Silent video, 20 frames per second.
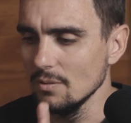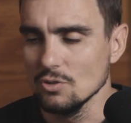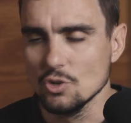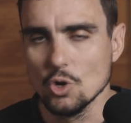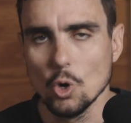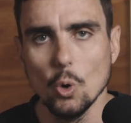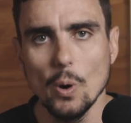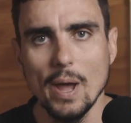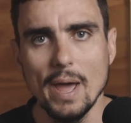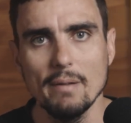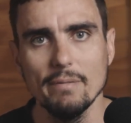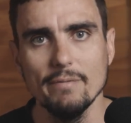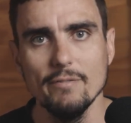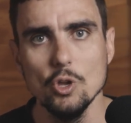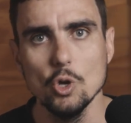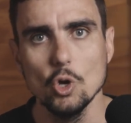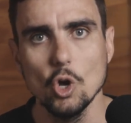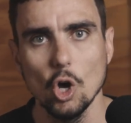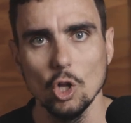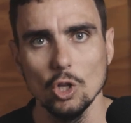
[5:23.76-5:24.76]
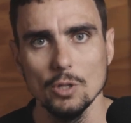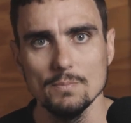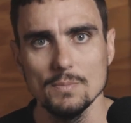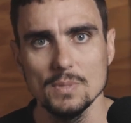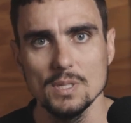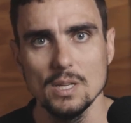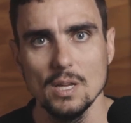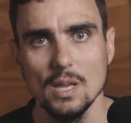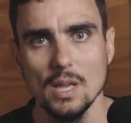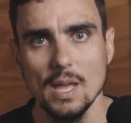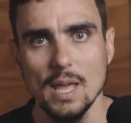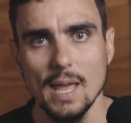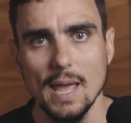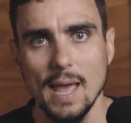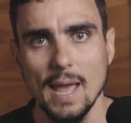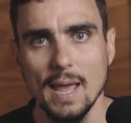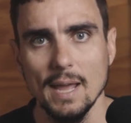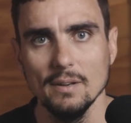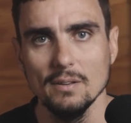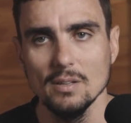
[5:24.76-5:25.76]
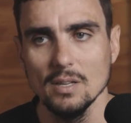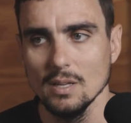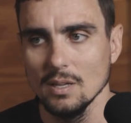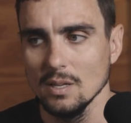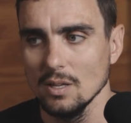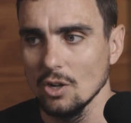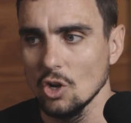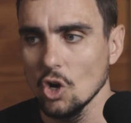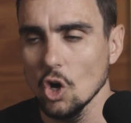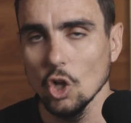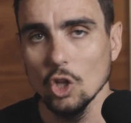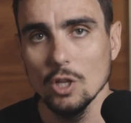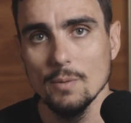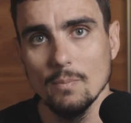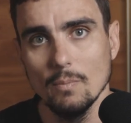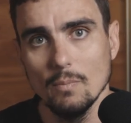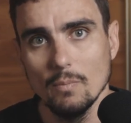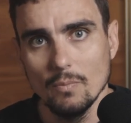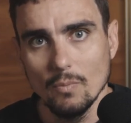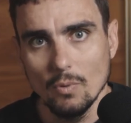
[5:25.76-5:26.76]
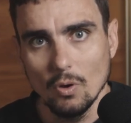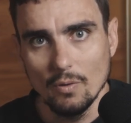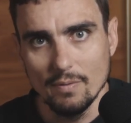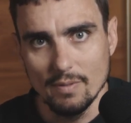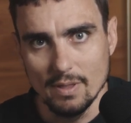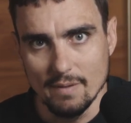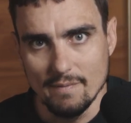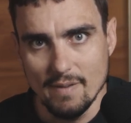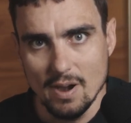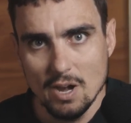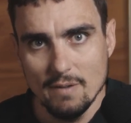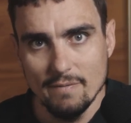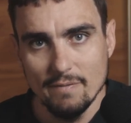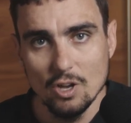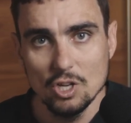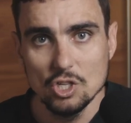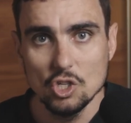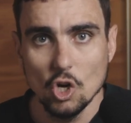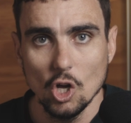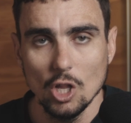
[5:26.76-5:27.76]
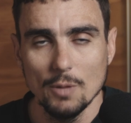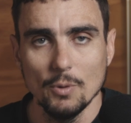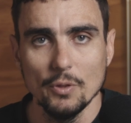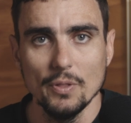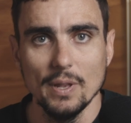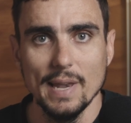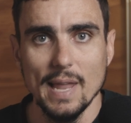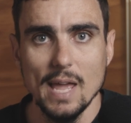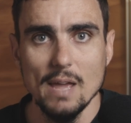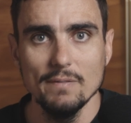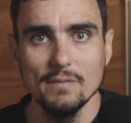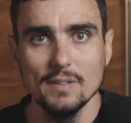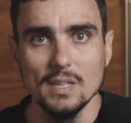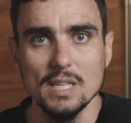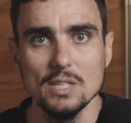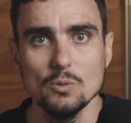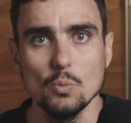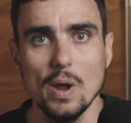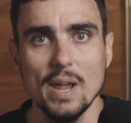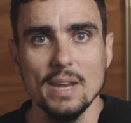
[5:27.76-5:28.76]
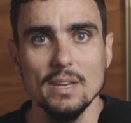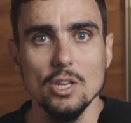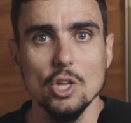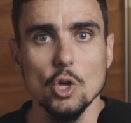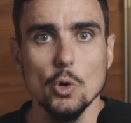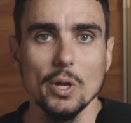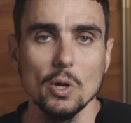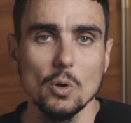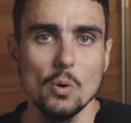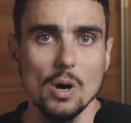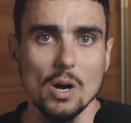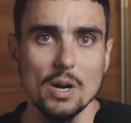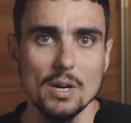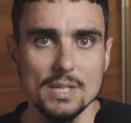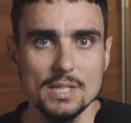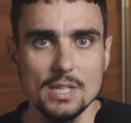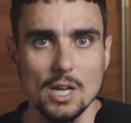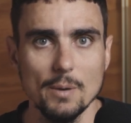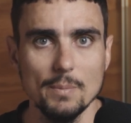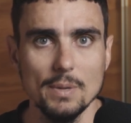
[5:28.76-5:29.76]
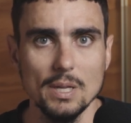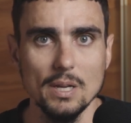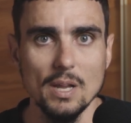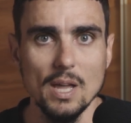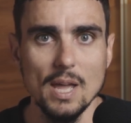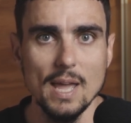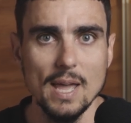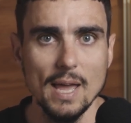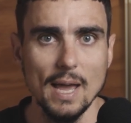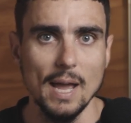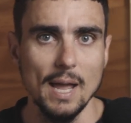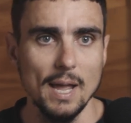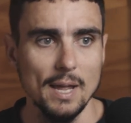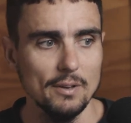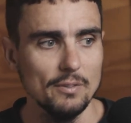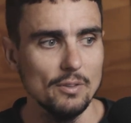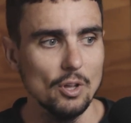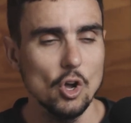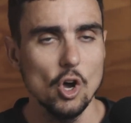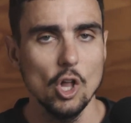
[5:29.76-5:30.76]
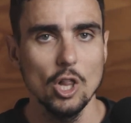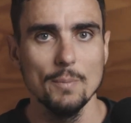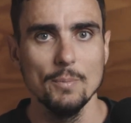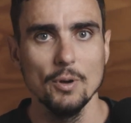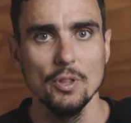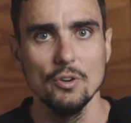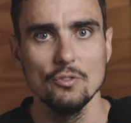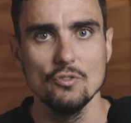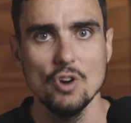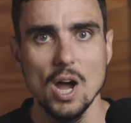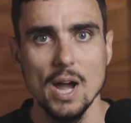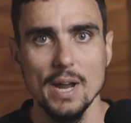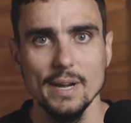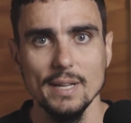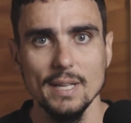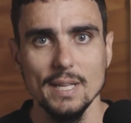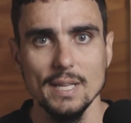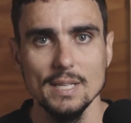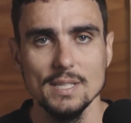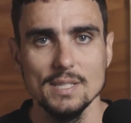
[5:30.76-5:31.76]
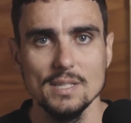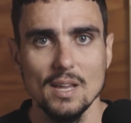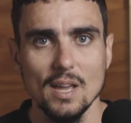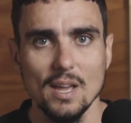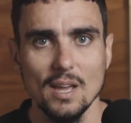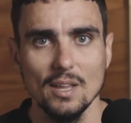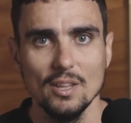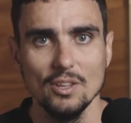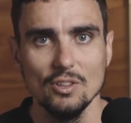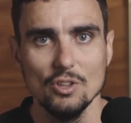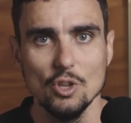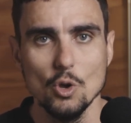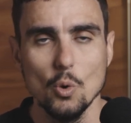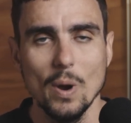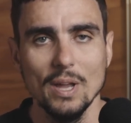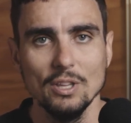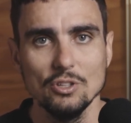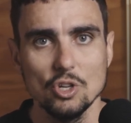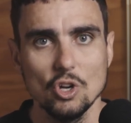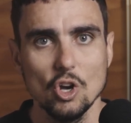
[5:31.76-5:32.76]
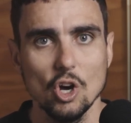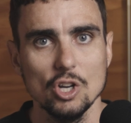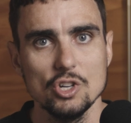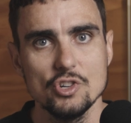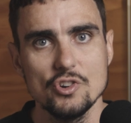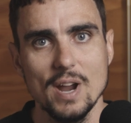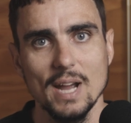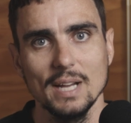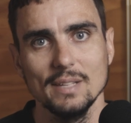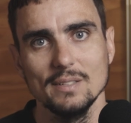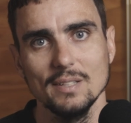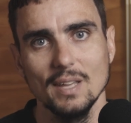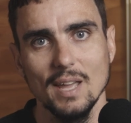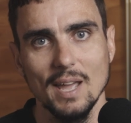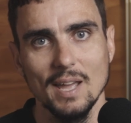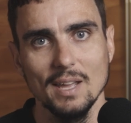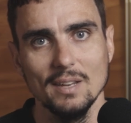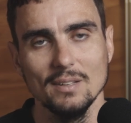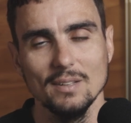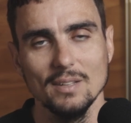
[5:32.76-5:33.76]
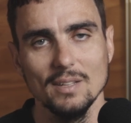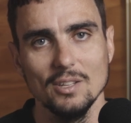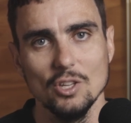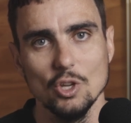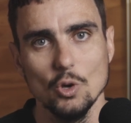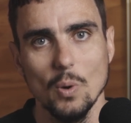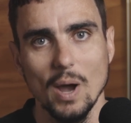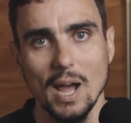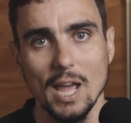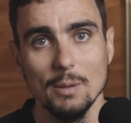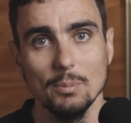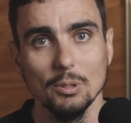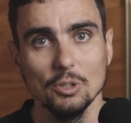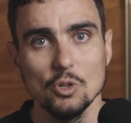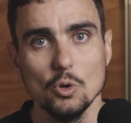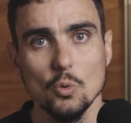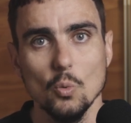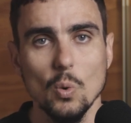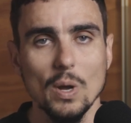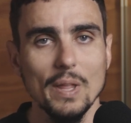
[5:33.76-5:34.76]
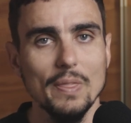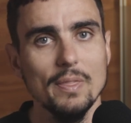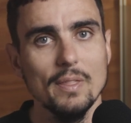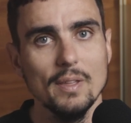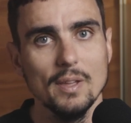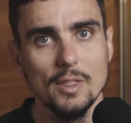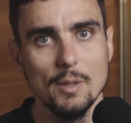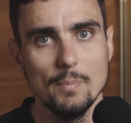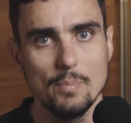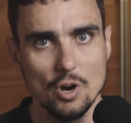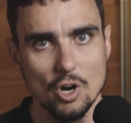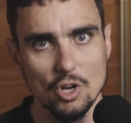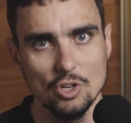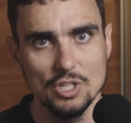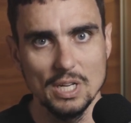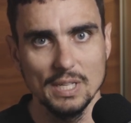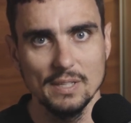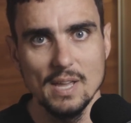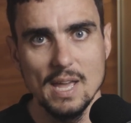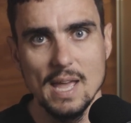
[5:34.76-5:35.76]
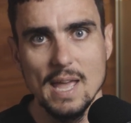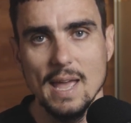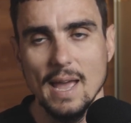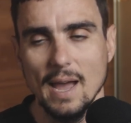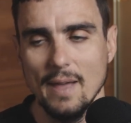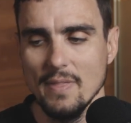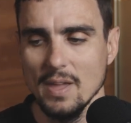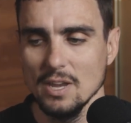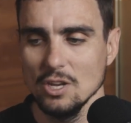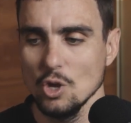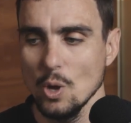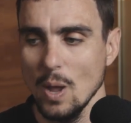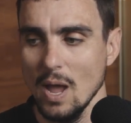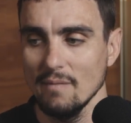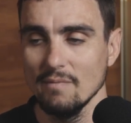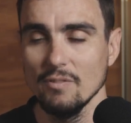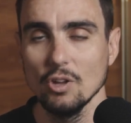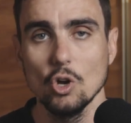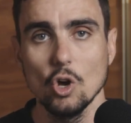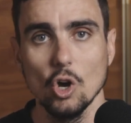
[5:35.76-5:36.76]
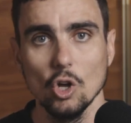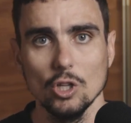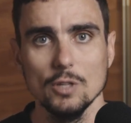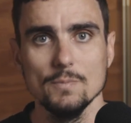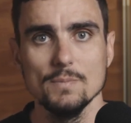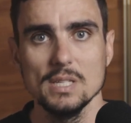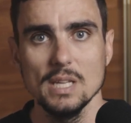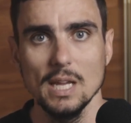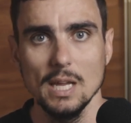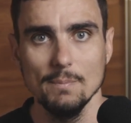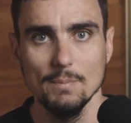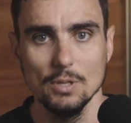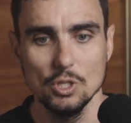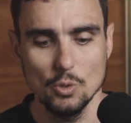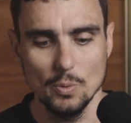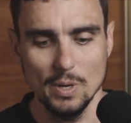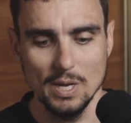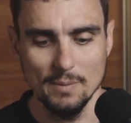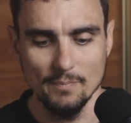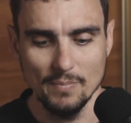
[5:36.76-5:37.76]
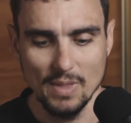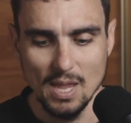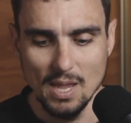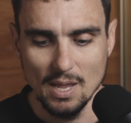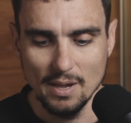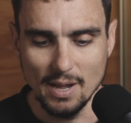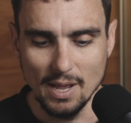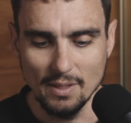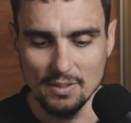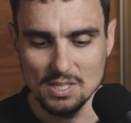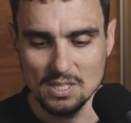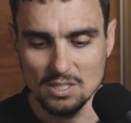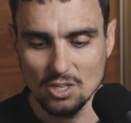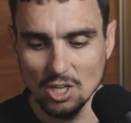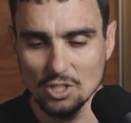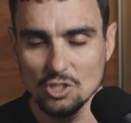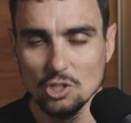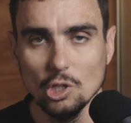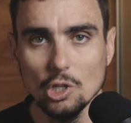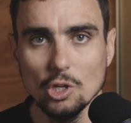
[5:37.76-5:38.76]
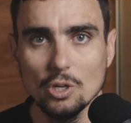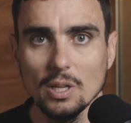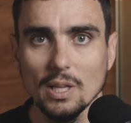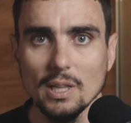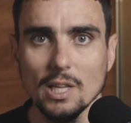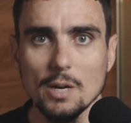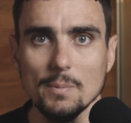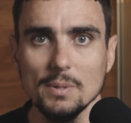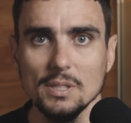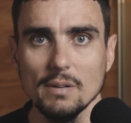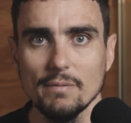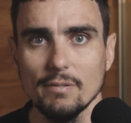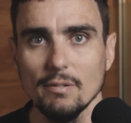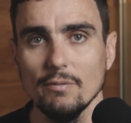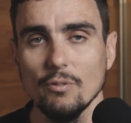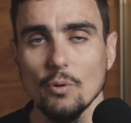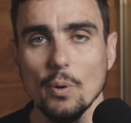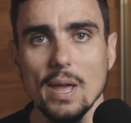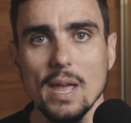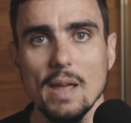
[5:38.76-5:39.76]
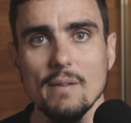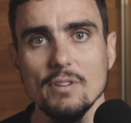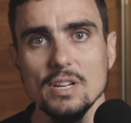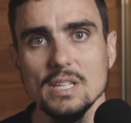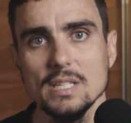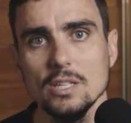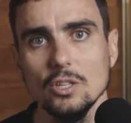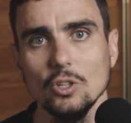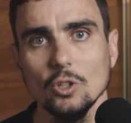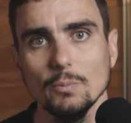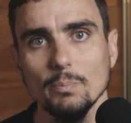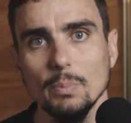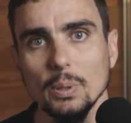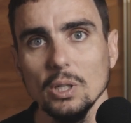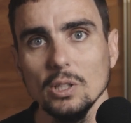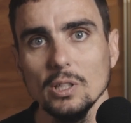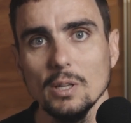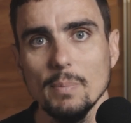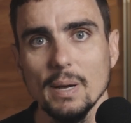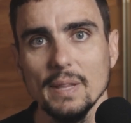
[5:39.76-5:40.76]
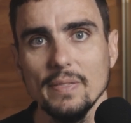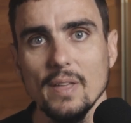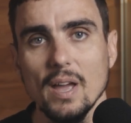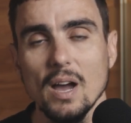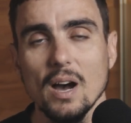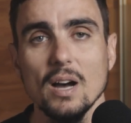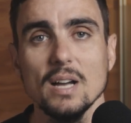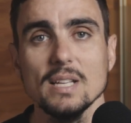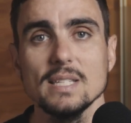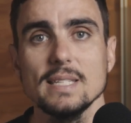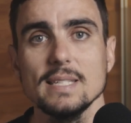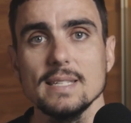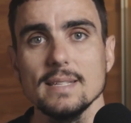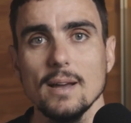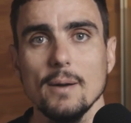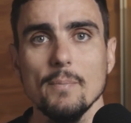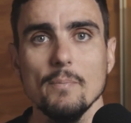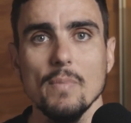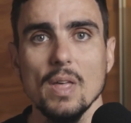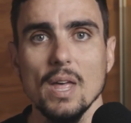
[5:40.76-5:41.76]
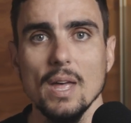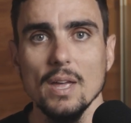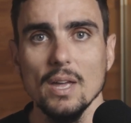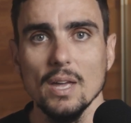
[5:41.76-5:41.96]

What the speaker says: draw out a few columns. And the very first column on the left is where new inquiries come in. And the column on the right is you went to contract and you were able to win the project. And then you have the columns in between. Now, this is going to look a little bit different for every single builder, but there are some